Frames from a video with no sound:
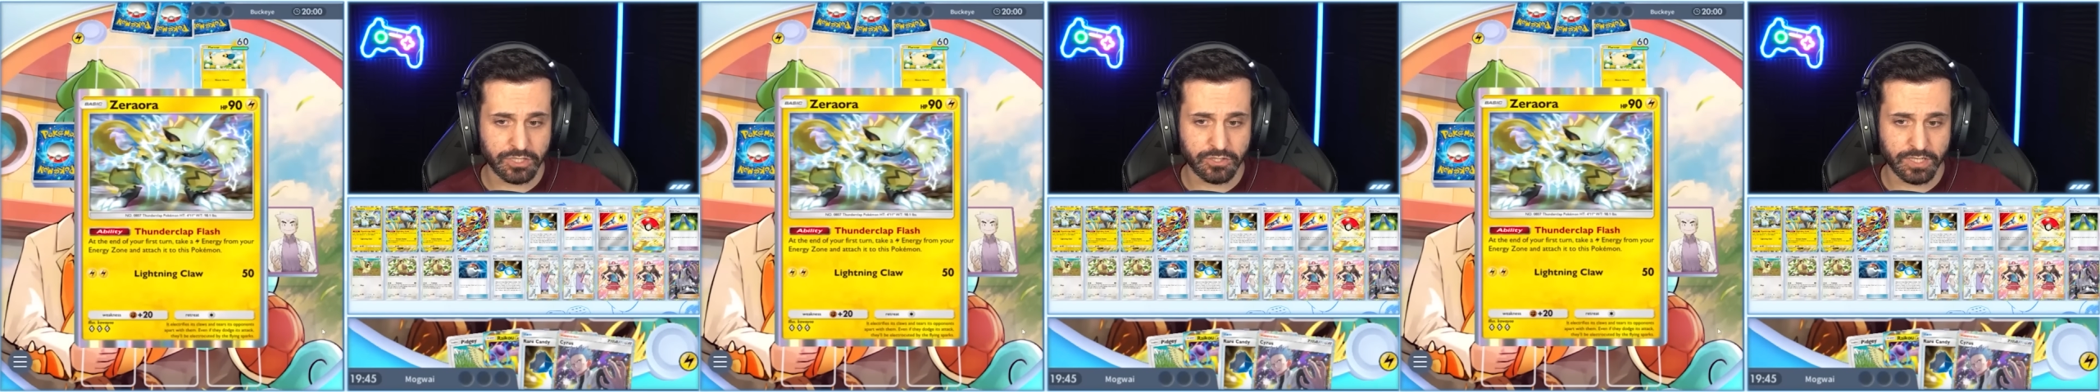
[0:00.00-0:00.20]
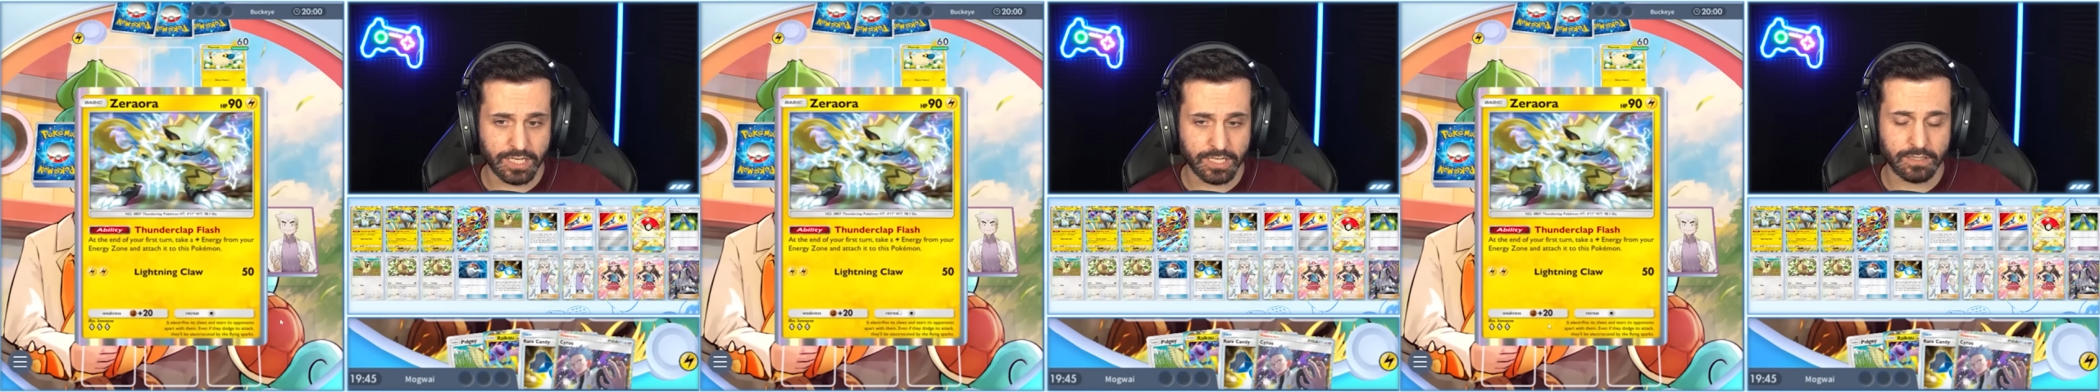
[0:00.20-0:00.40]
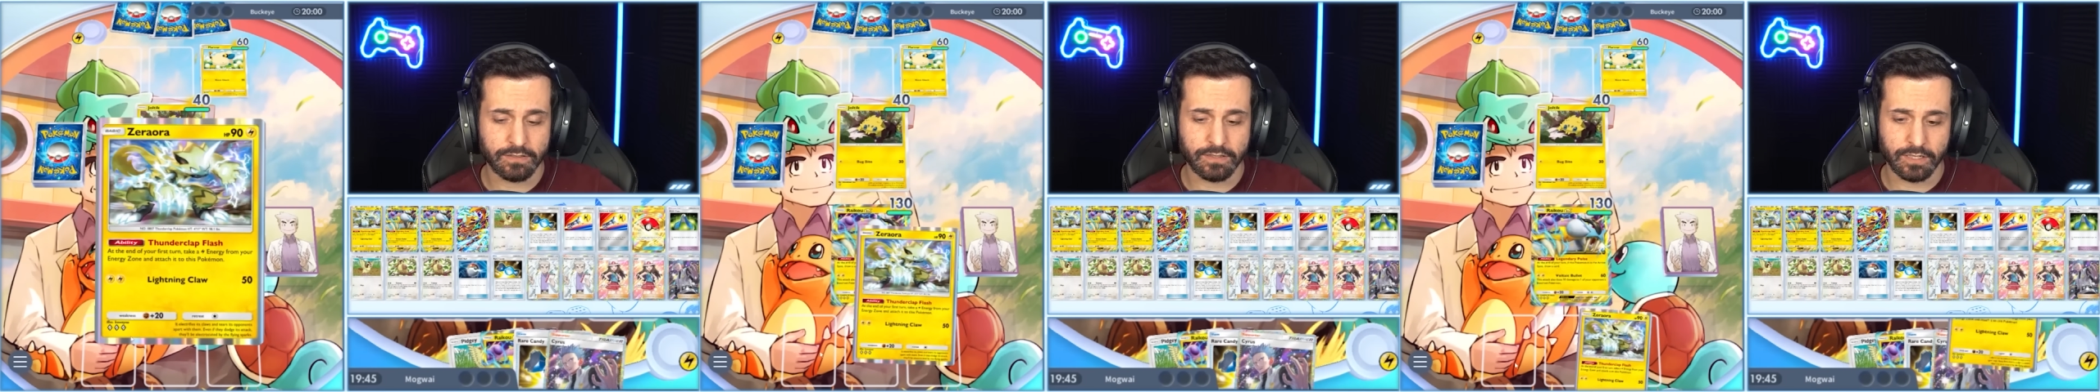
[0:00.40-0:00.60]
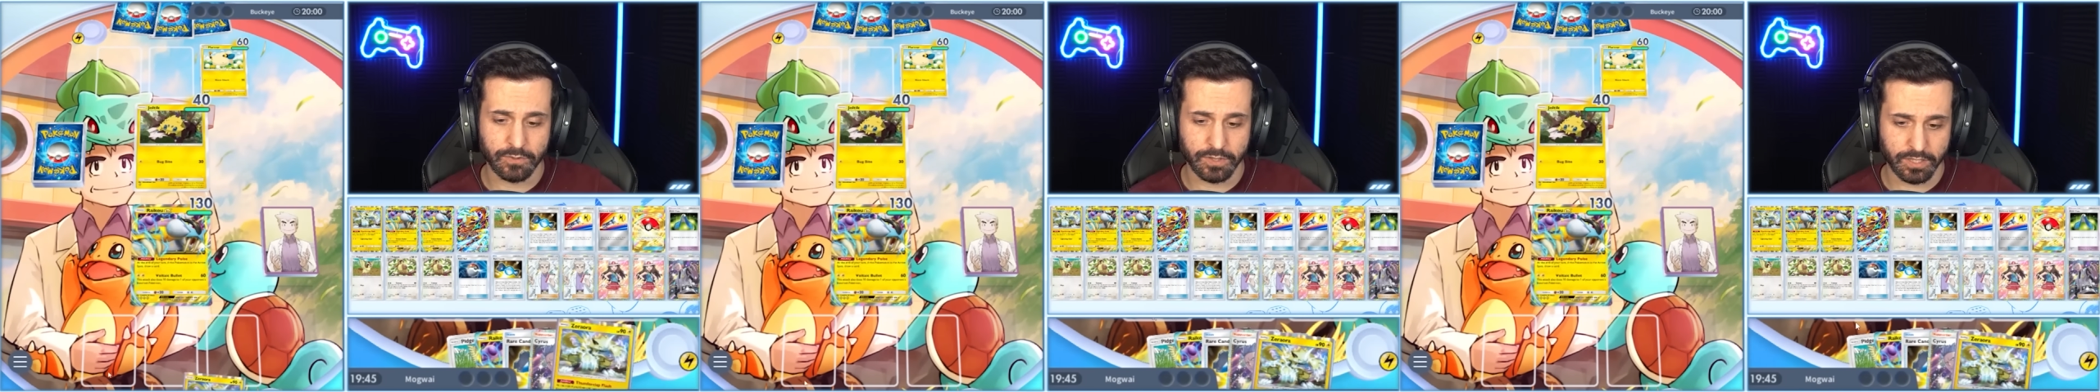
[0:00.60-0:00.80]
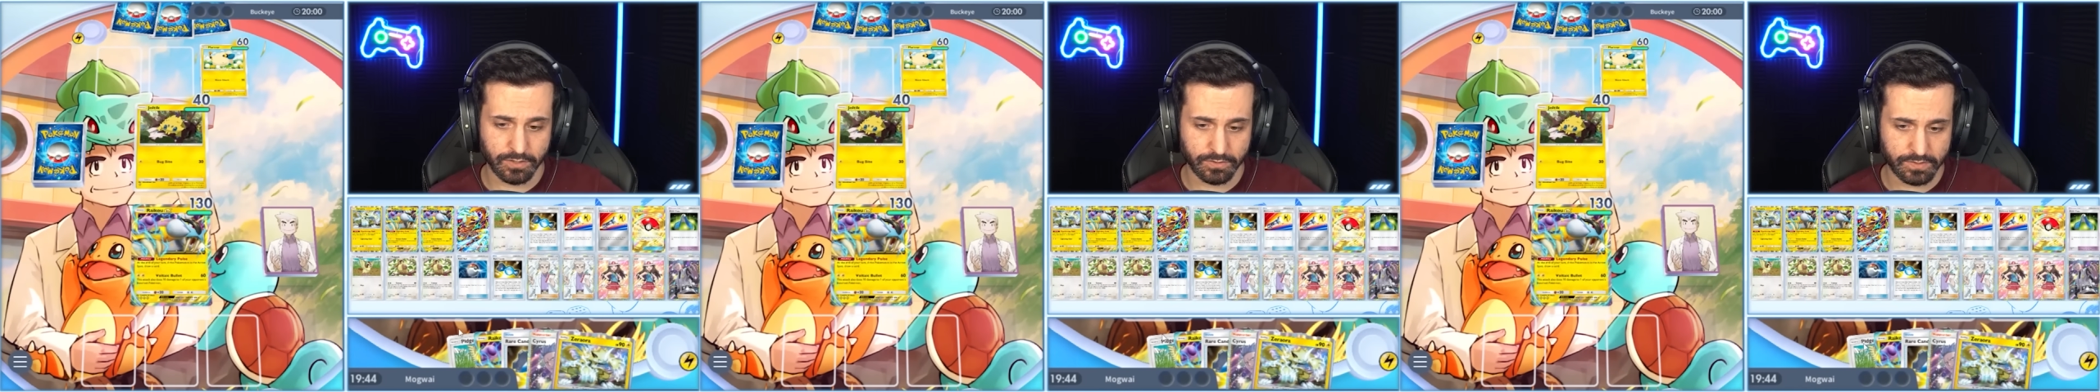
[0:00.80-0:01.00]
today. There we
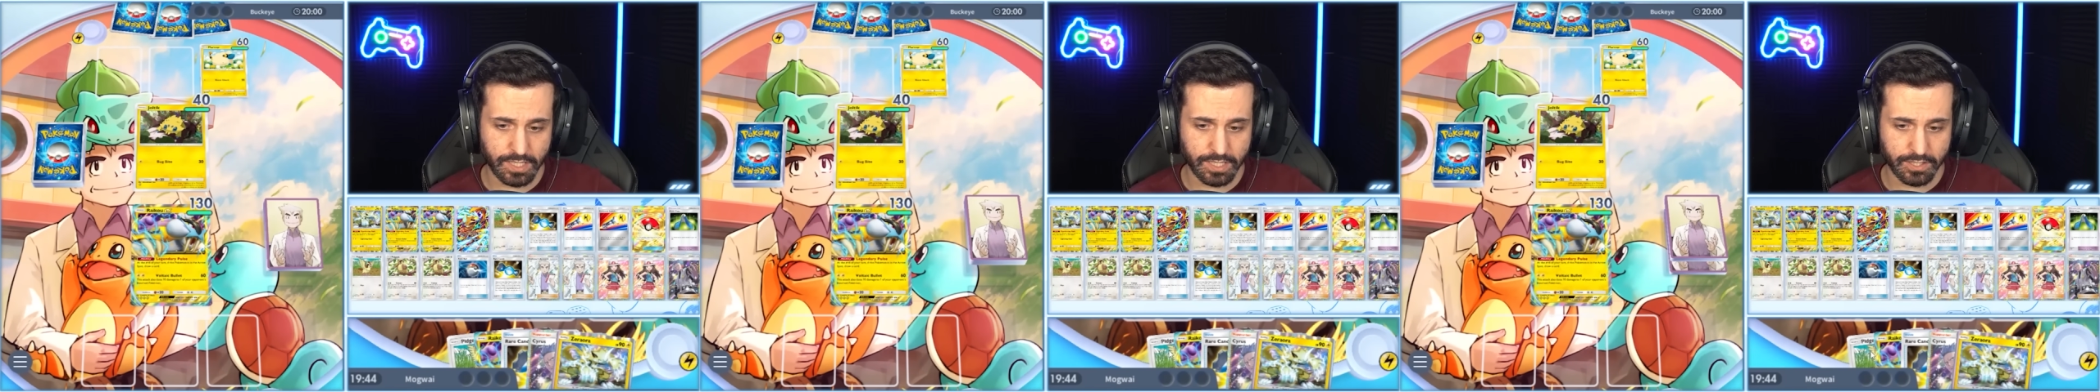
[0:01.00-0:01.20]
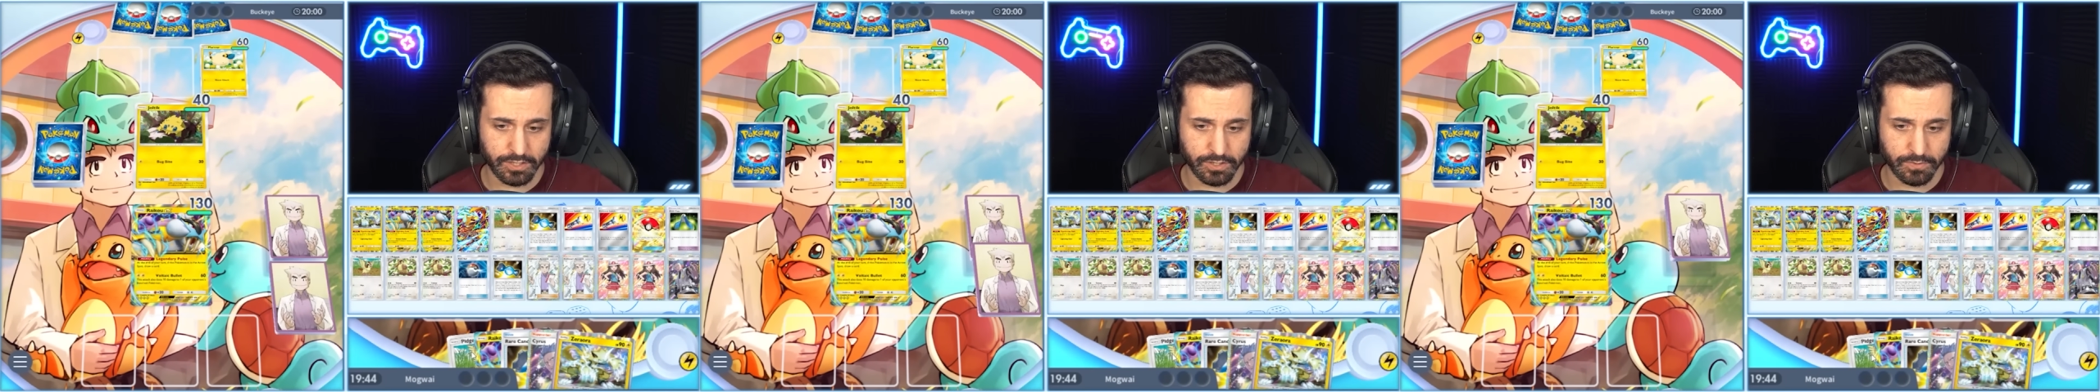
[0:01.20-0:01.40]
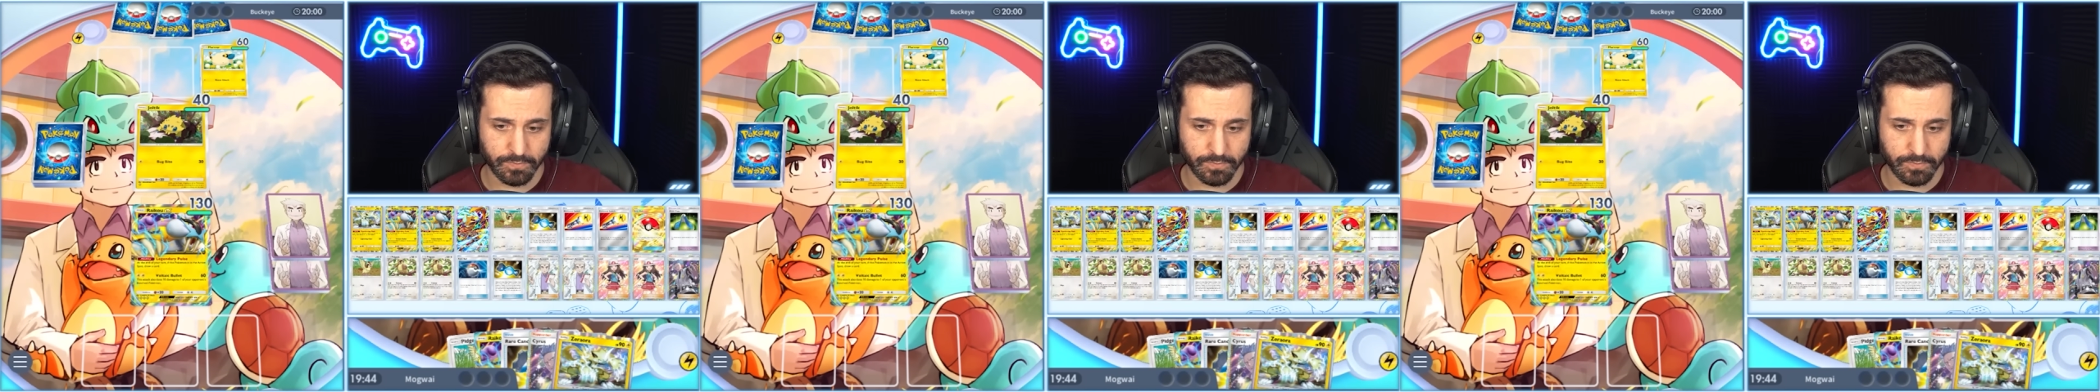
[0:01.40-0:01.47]
go. Thank you.